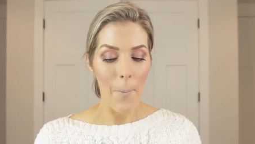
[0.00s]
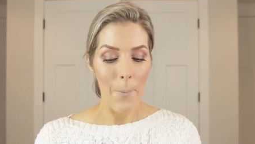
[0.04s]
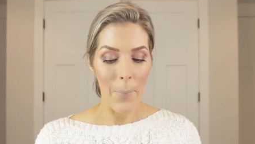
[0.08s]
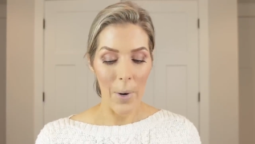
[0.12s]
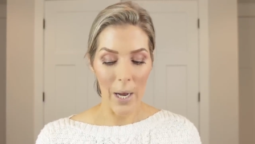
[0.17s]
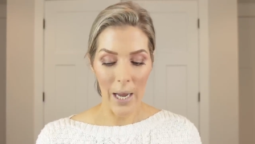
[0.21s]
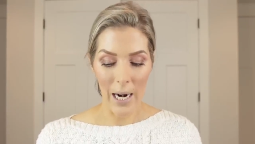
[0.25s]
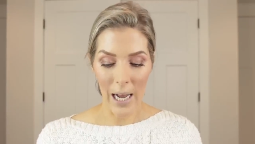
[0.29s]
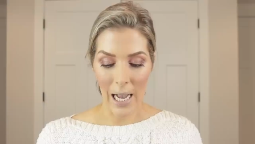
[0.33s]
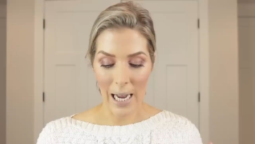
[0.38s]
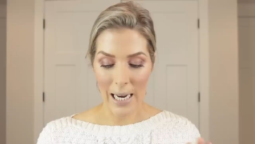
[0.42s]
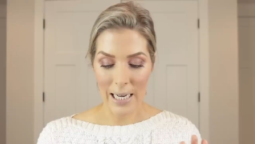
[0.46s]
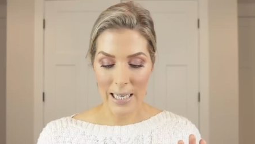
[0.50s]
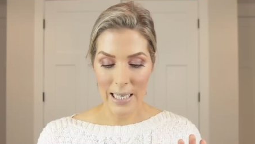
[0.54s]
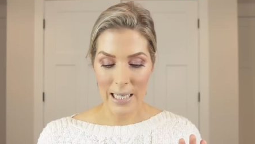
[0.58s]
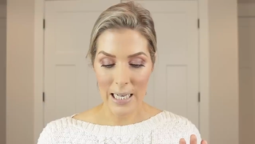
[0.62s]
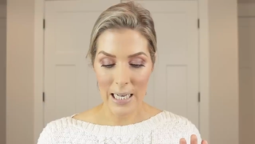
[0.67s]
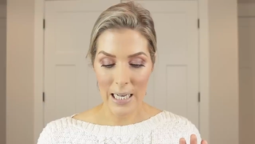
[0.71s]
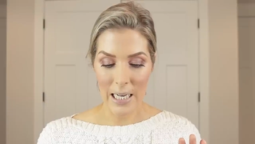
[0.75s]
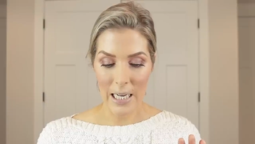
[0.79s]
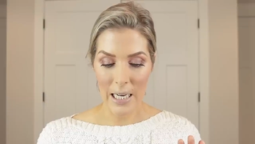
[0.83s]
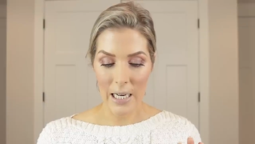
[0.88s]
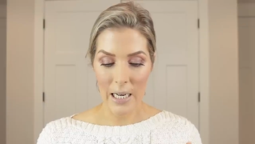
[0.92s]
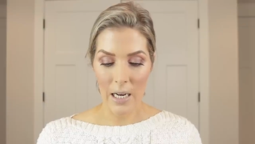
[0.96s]
But I
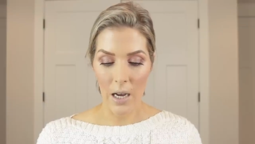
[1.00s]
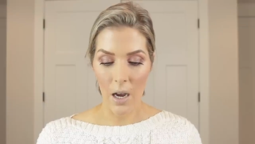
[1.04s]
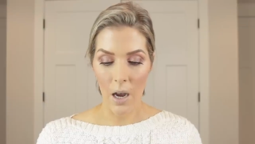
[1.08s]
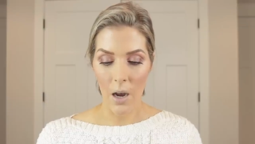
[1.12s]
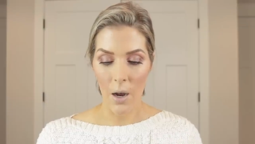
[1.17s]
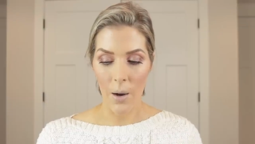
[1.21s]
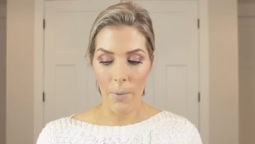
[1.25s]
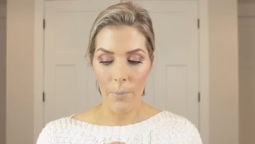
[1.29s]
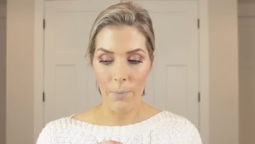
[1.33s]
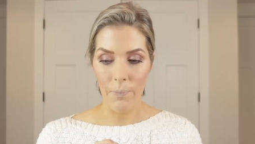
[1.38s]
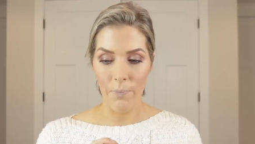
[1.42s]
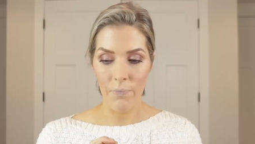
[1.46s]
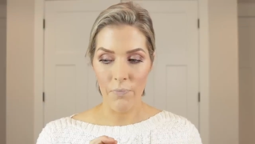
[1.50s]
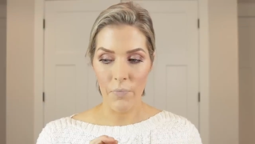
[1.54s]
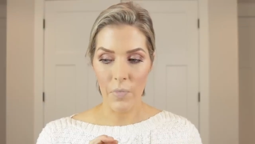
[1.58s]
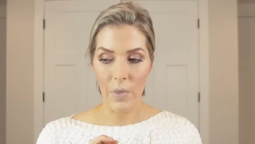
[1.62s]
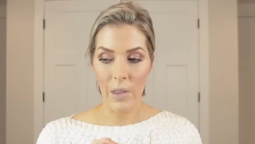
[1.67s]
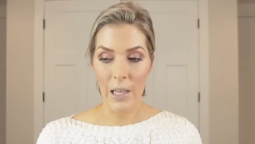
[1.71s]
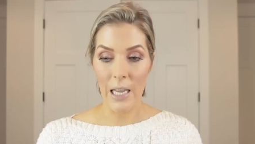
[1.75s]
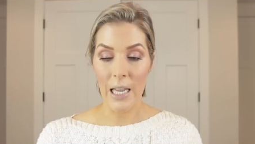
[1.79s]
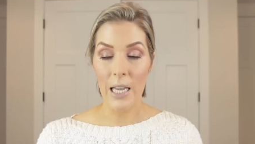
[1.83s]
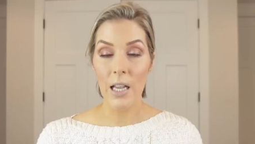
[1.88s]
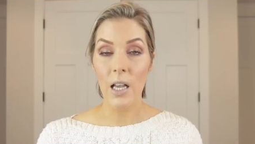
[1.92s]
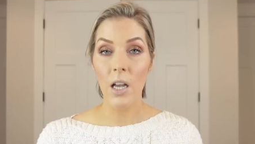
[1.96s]
did um,
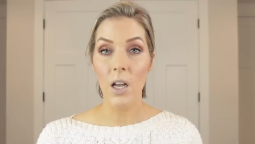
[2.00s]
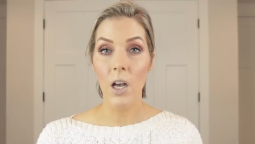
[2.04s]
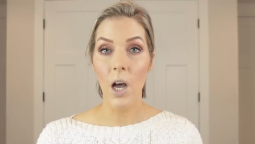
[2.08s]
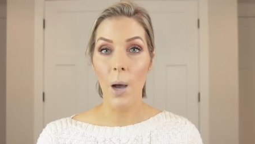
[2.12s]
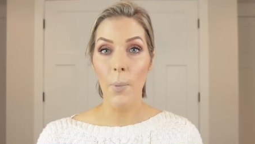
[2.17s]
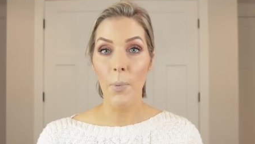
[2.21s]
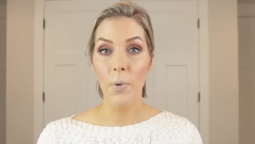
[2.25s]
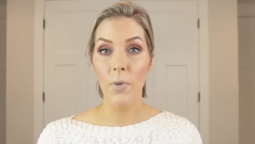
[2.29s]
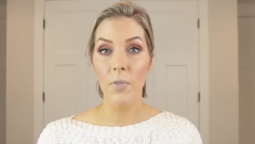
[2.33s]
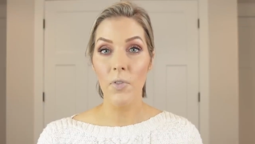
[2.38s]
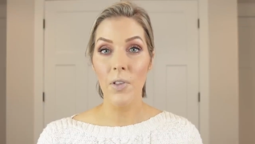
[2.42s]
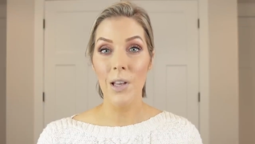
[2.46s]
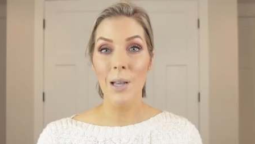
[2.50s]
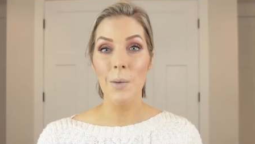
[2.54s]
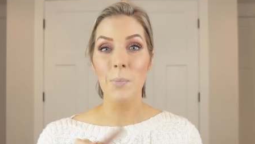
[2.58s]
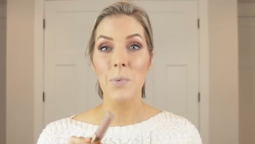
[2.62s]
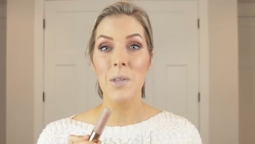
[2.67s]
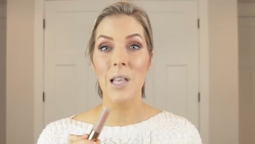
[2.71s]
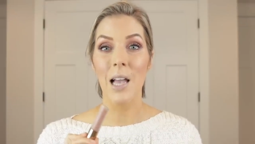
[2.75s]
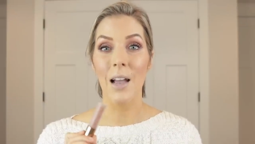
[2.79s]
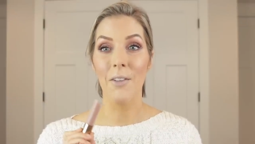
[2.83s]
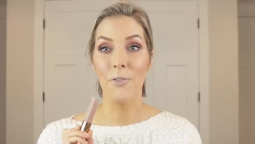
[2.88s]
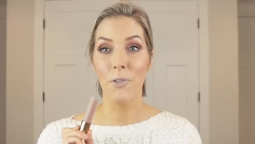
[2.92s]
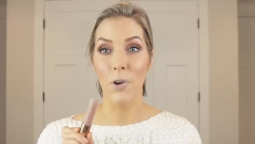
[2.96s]
link a couple of
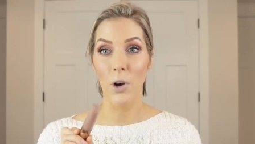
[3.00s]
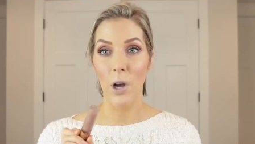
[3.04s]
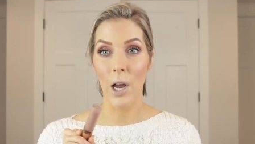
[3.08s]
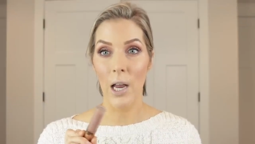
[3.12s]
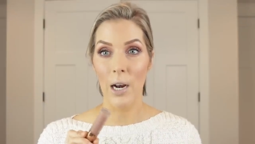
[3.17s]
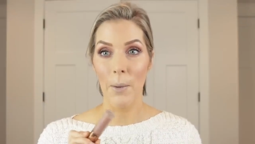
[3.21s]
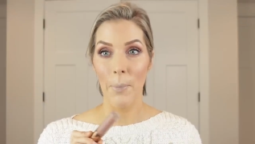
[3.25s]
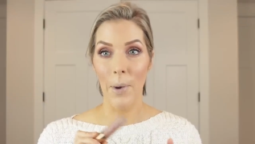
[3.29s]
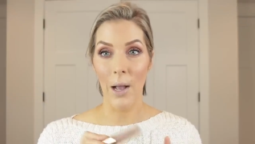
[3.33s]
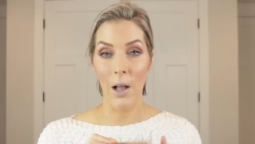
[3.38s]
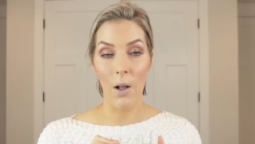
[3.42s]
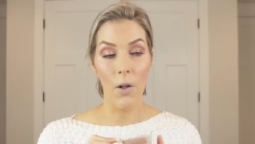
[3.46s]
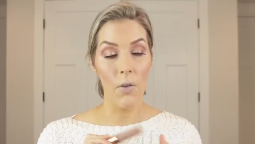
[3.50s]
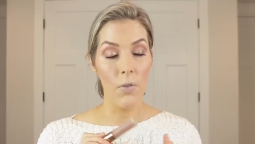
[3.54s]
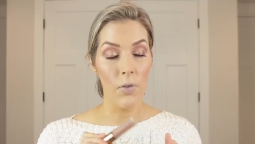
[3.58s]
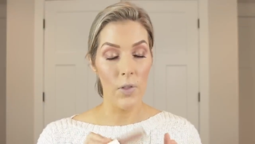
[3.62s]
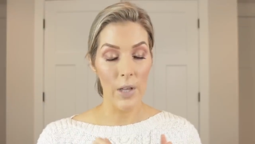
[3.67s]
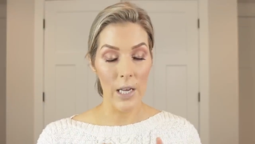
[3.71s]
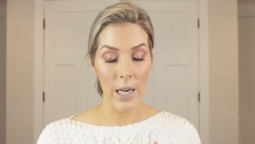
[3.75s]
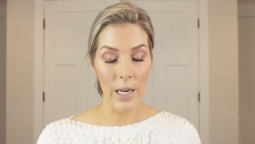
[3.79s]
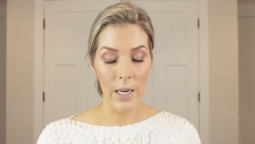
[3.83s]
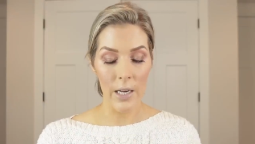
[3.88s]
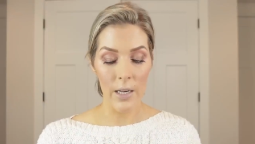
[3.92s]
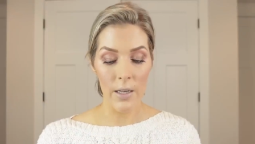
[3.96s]
lips. I forgot about
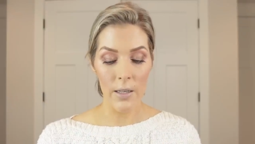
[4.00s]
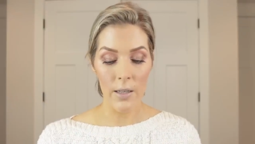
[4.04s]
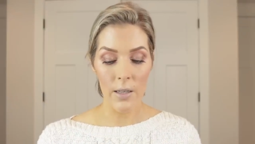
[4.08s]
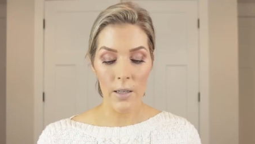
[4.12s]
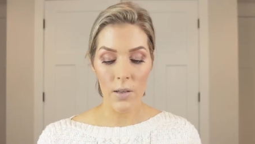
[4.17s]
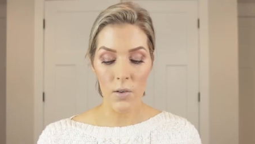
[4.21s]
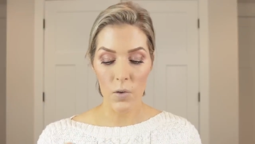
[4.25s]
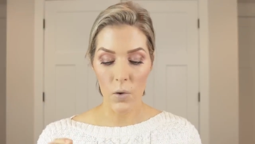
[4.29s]
these.